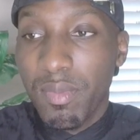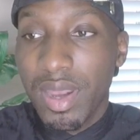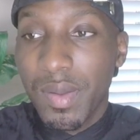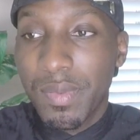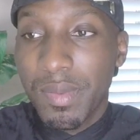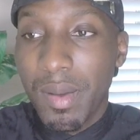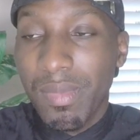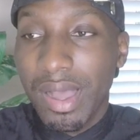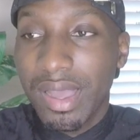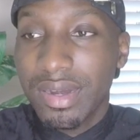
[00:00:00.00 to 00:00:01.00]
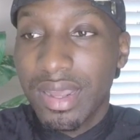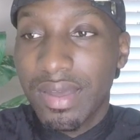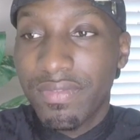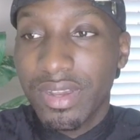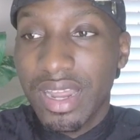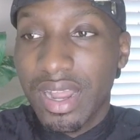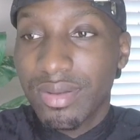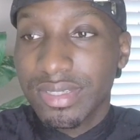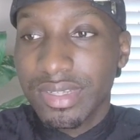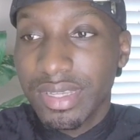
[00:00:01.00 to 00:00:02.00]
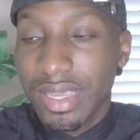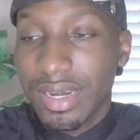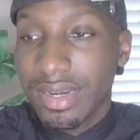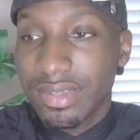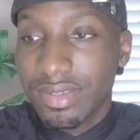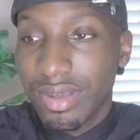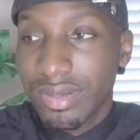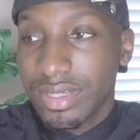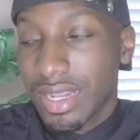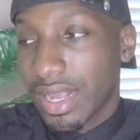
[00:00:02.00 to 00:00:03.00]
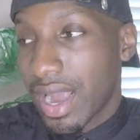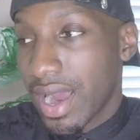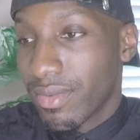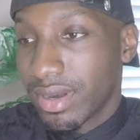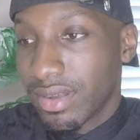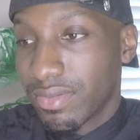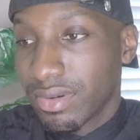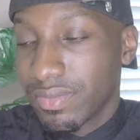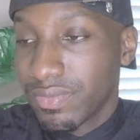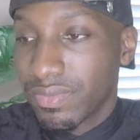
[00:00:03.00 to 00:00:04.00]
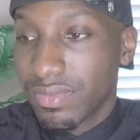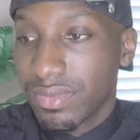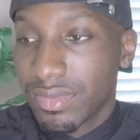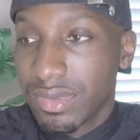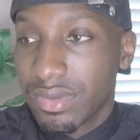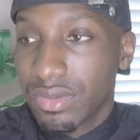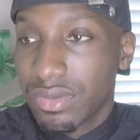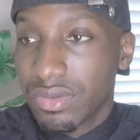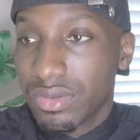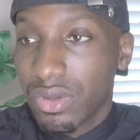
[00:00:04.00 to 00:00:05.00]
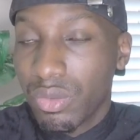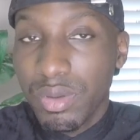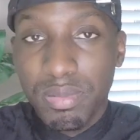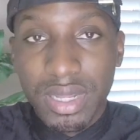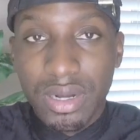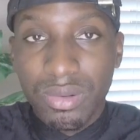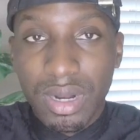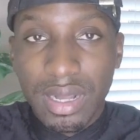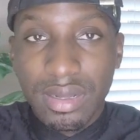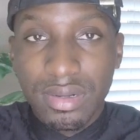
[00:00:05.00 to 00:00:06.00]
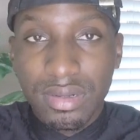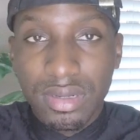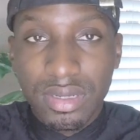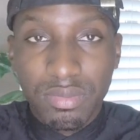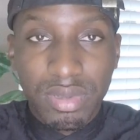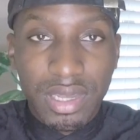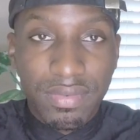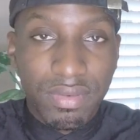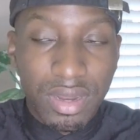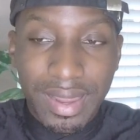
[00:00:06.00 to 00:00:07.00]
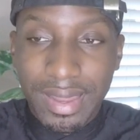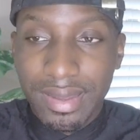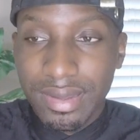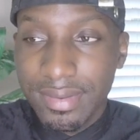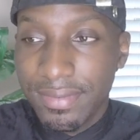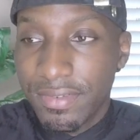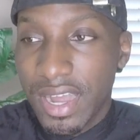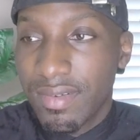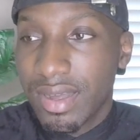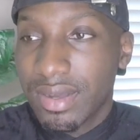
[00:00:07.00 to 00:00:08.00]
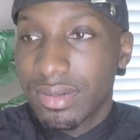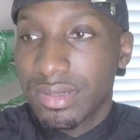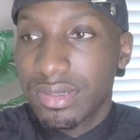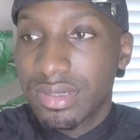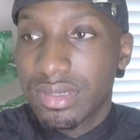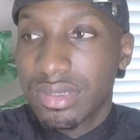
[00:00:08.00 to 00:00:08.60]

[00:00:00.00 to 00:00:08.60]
up in my mind that I felt like I wasn't gonna get any. So I was just like, all right, whatever. So we played around in the bed for like a good 5 hours.